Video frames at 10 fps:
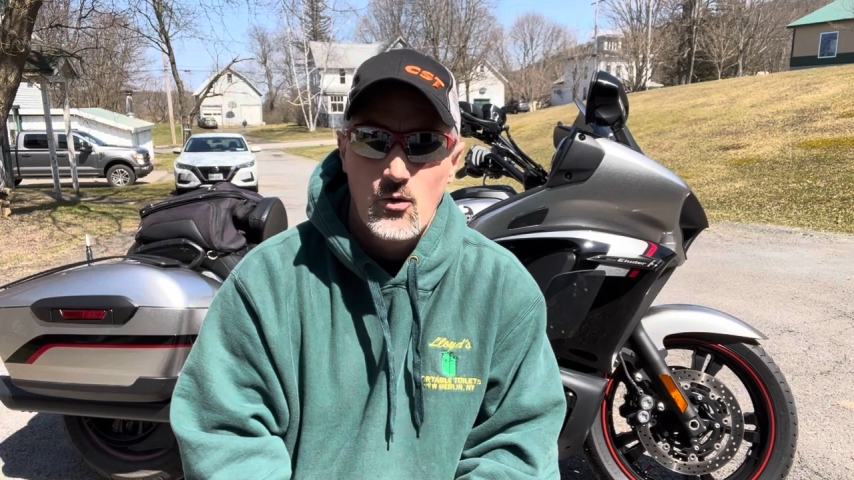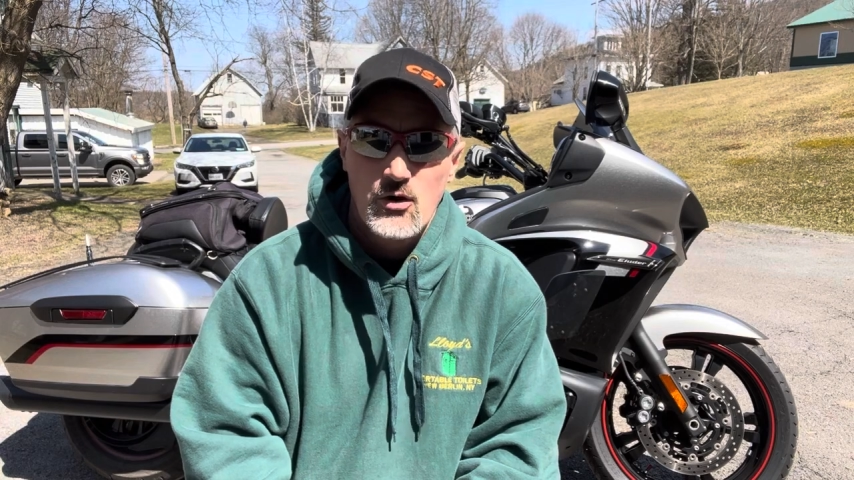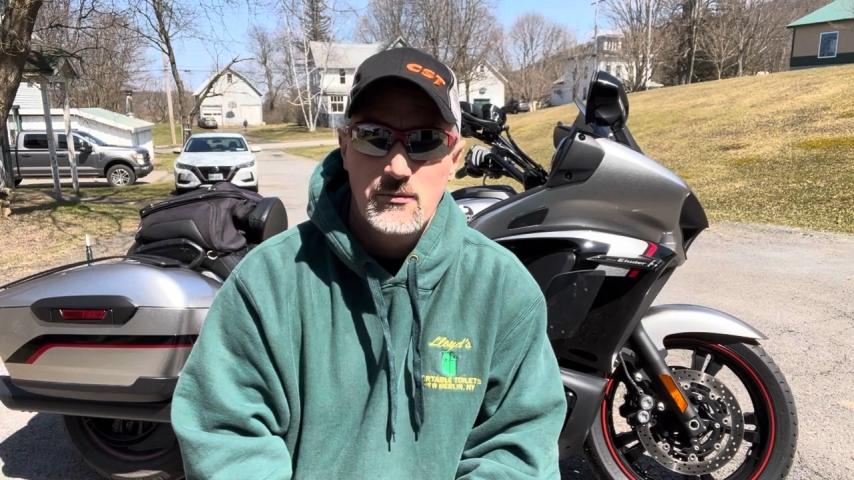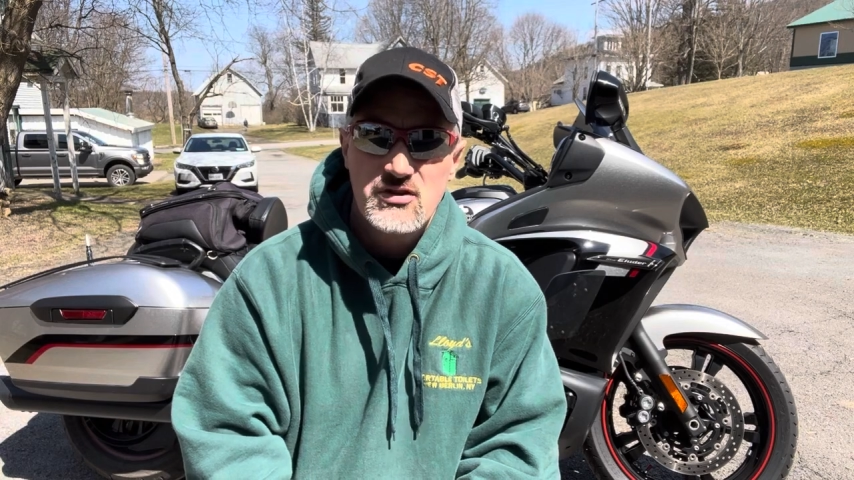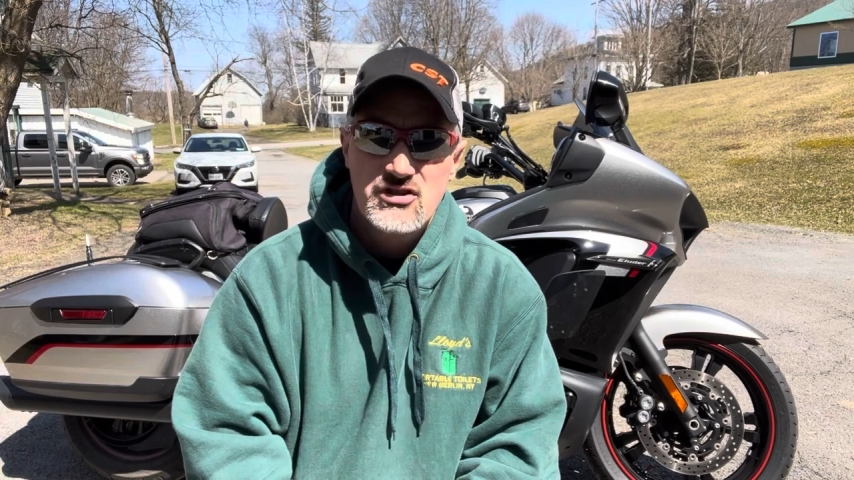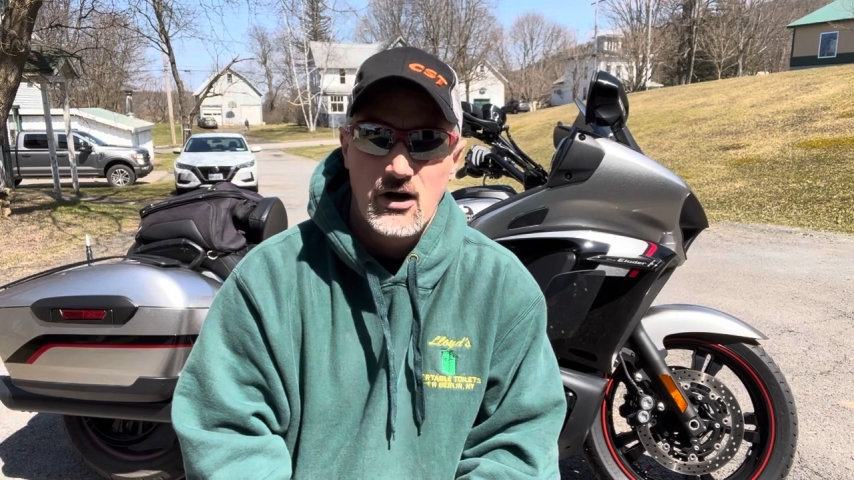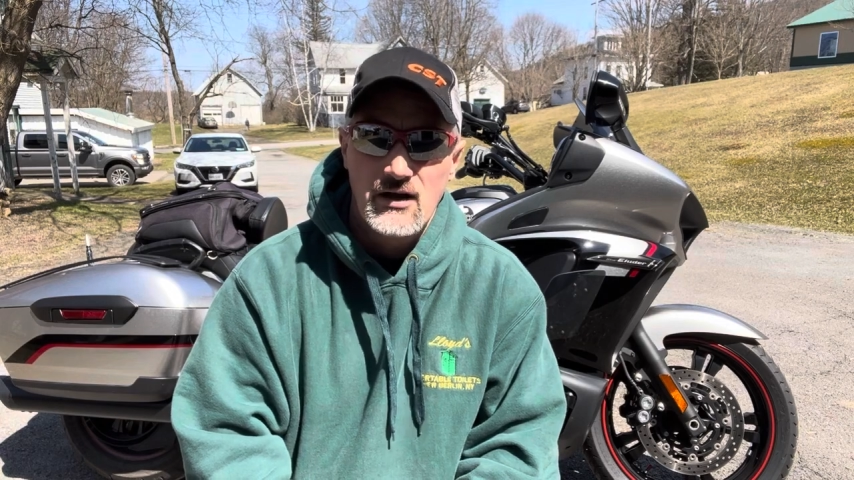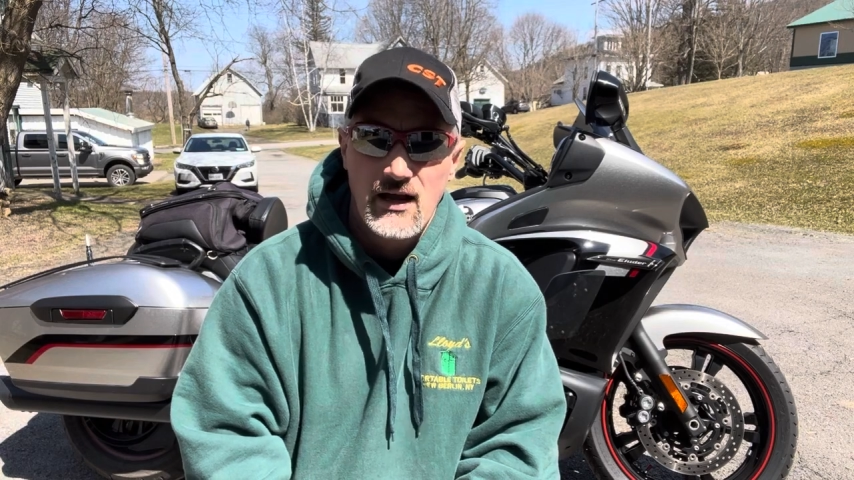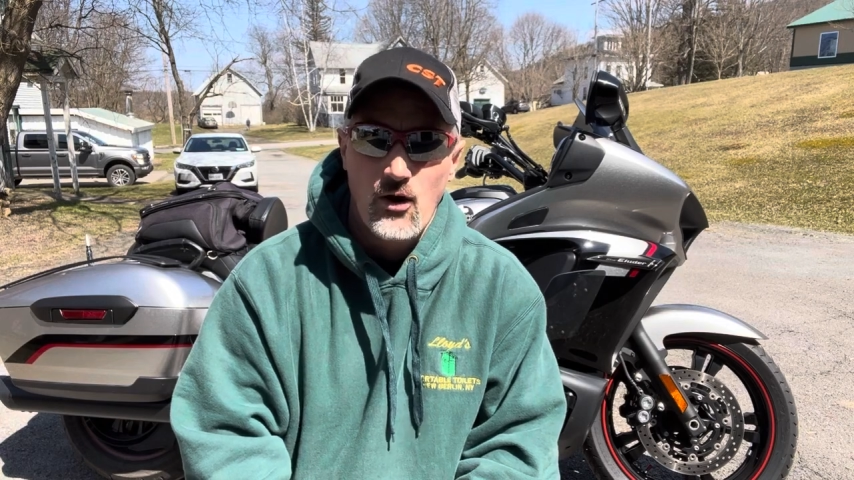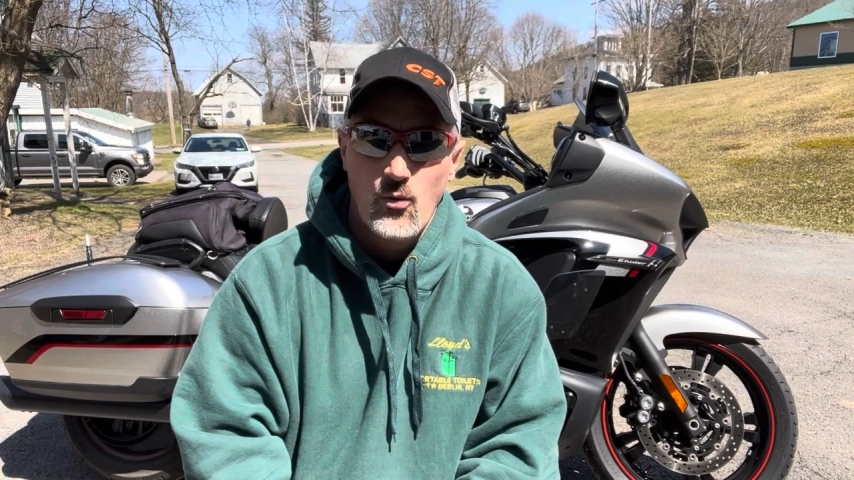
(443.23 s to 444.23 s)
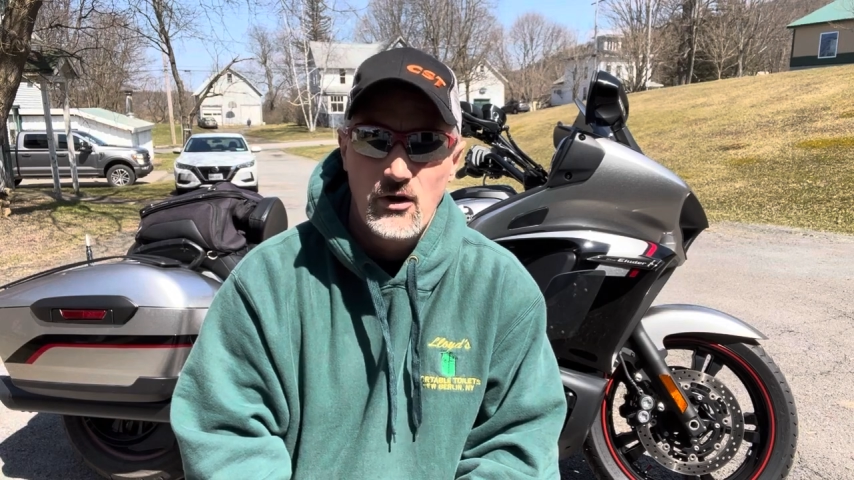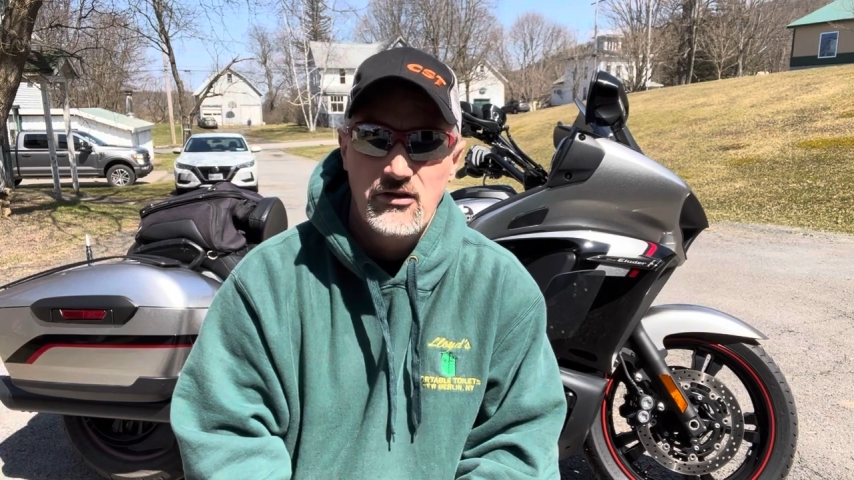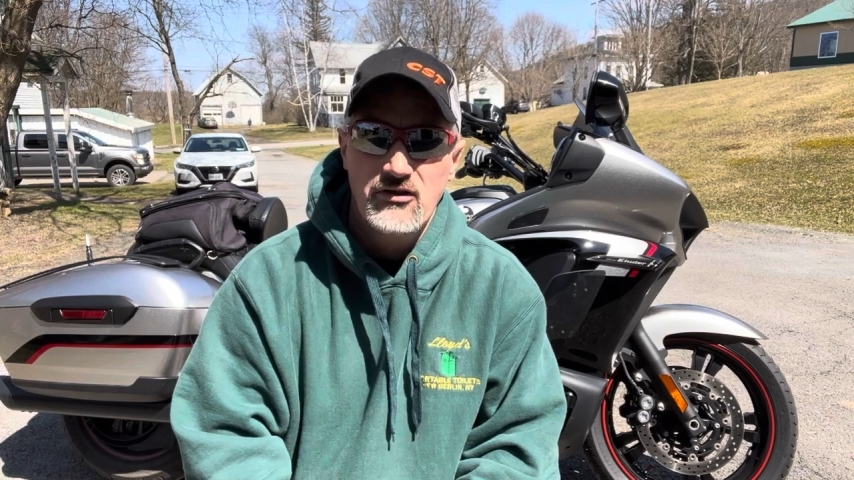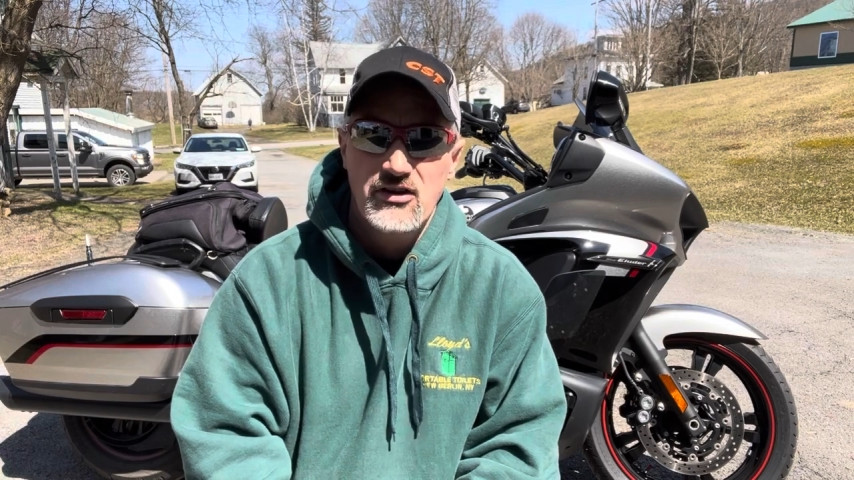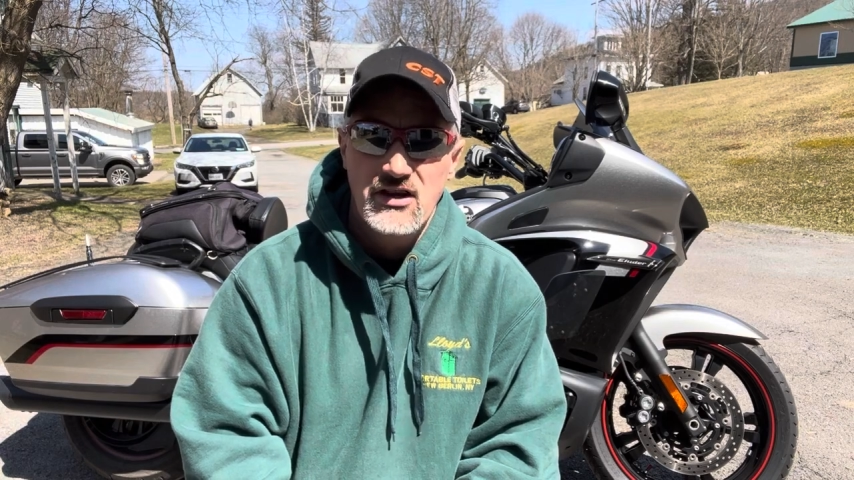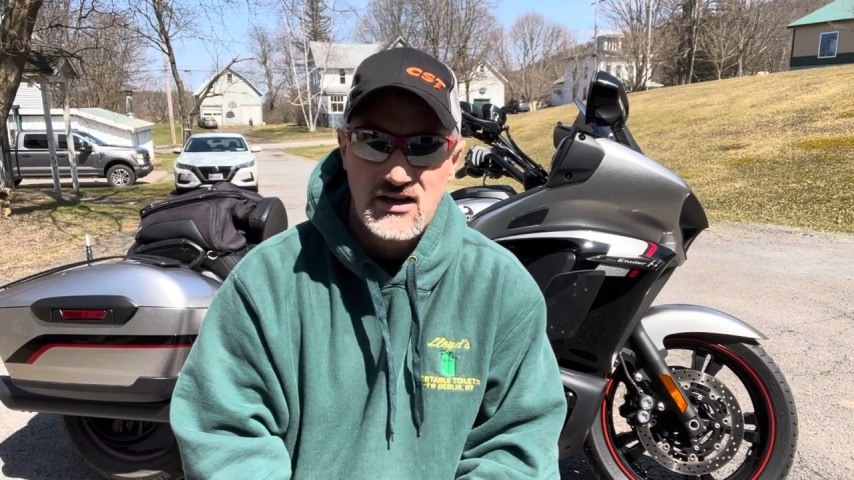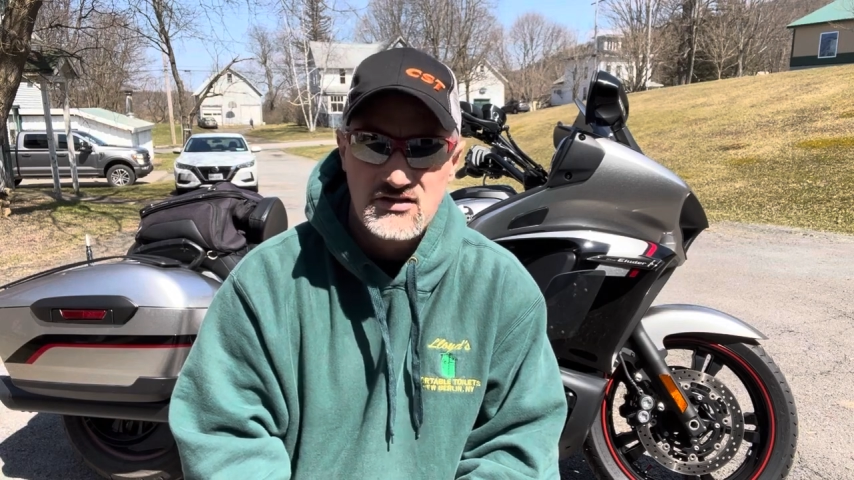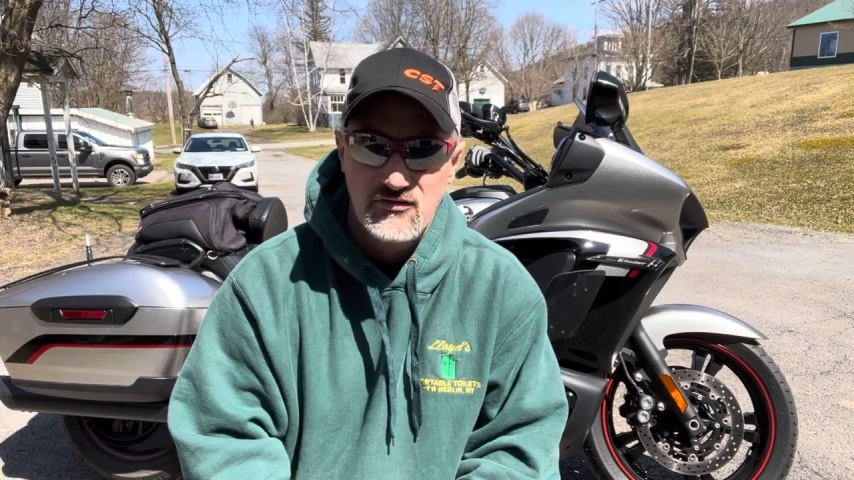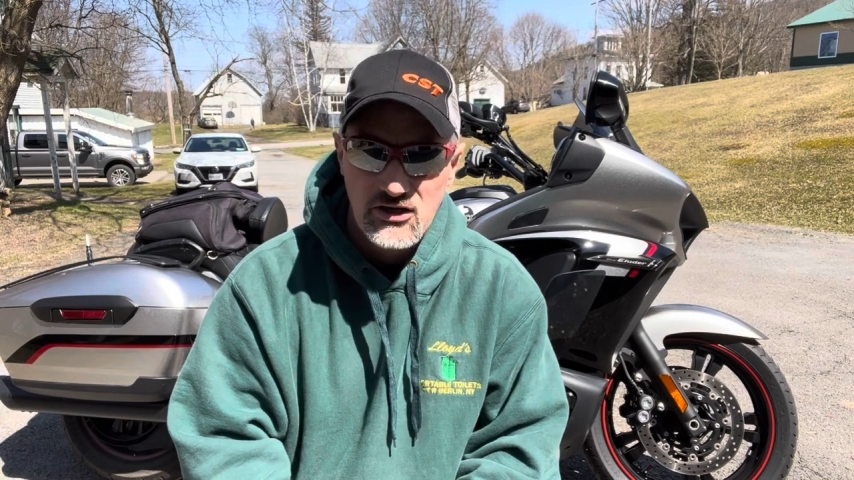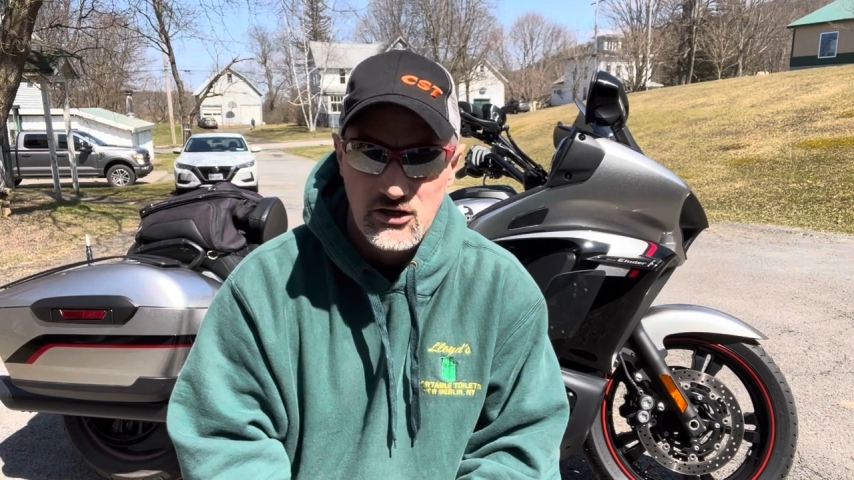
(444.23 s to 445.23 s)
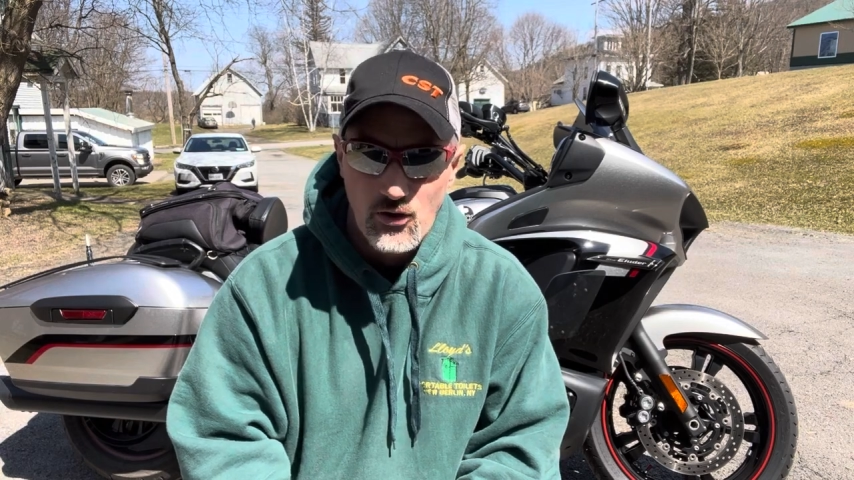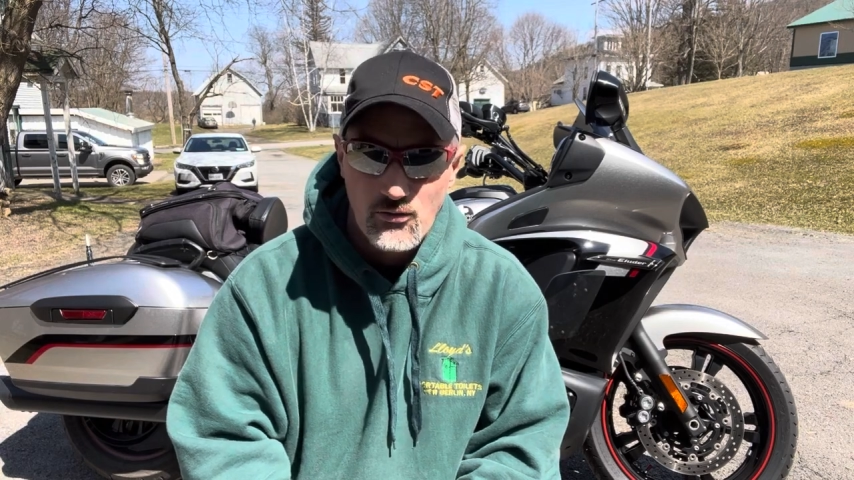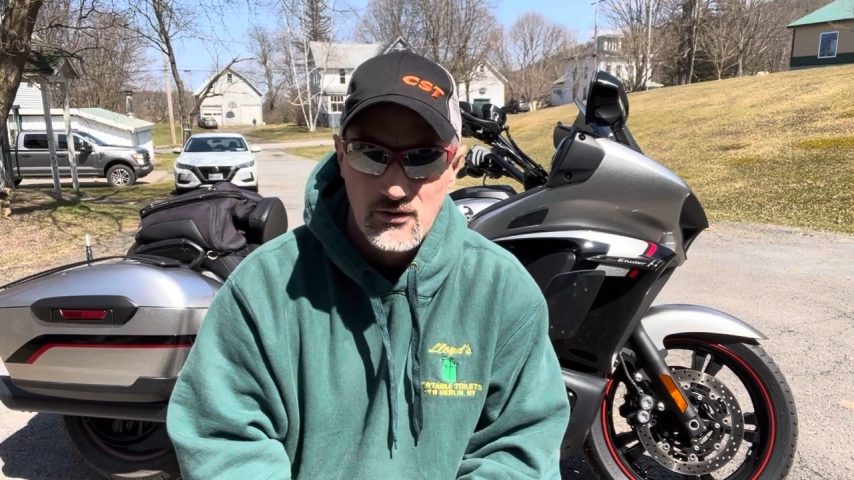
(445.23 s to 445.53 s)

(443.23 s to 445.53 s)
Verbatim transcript: We're going to be starting out with in the next video.